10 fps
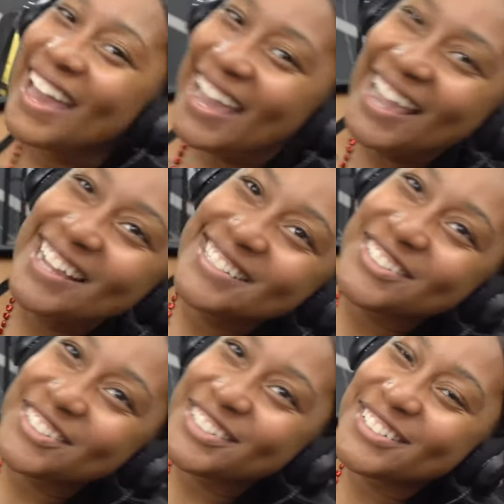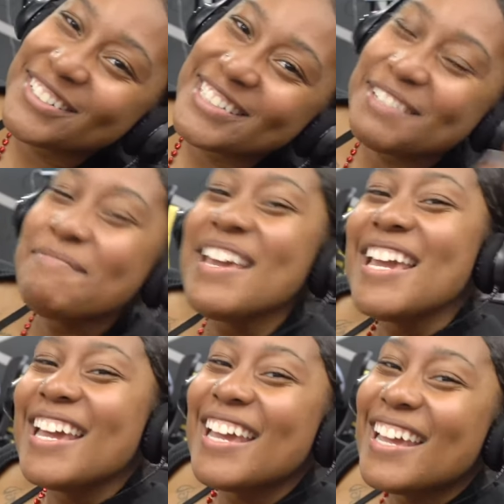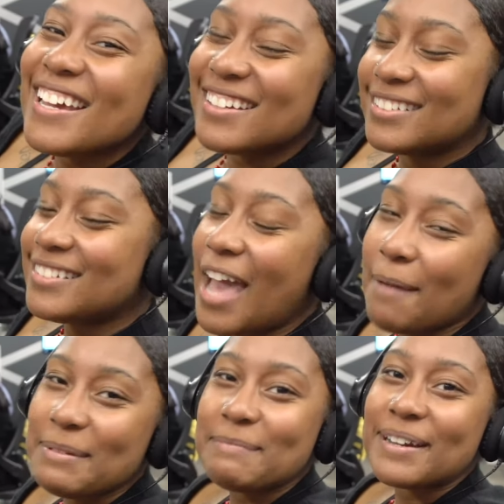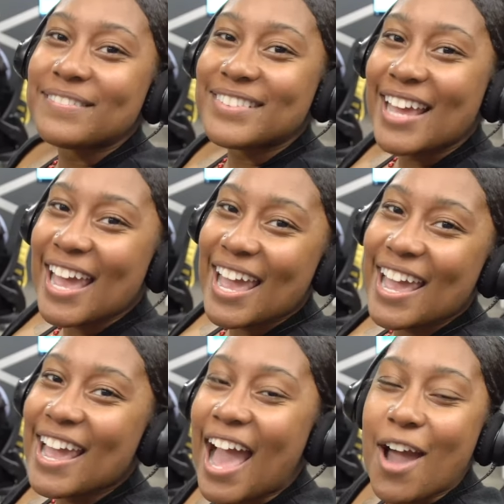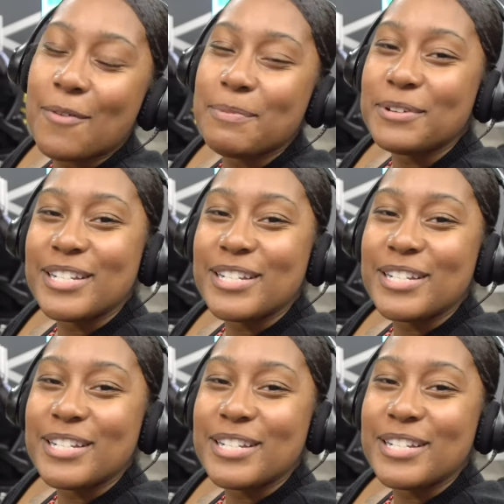Hey, Andrew, it's me. Happy birthday. I hope you